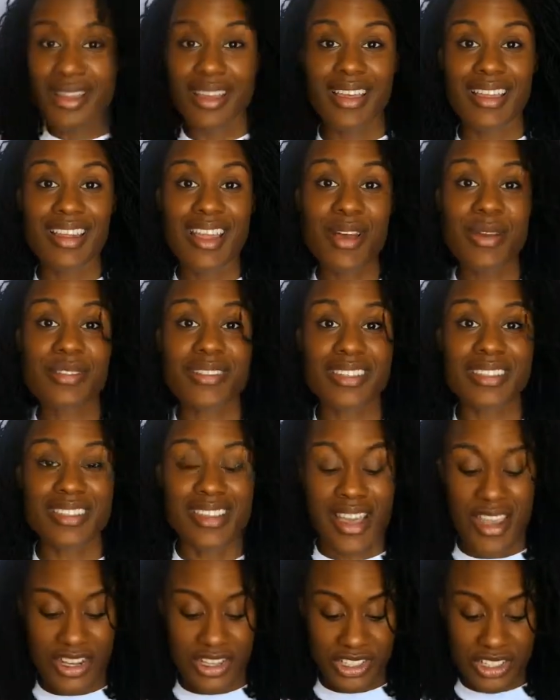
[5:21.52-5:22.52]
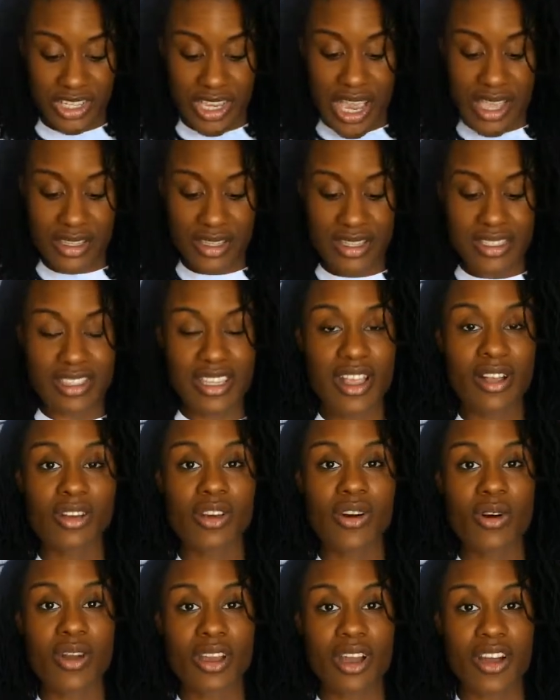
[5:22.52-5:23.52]
and I was excited. She has a sale
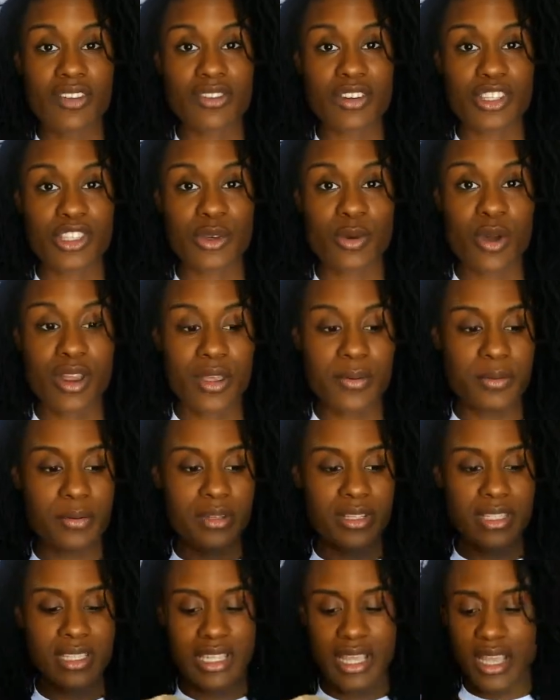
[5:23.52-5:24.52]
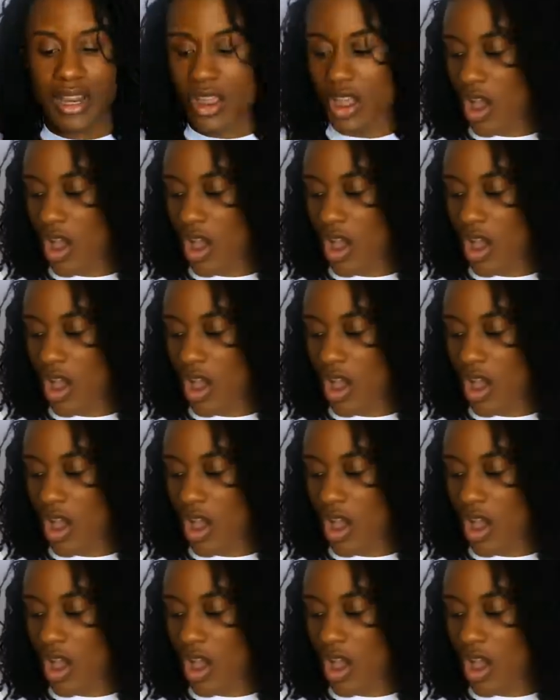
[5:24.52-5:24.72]
going on for twenty percent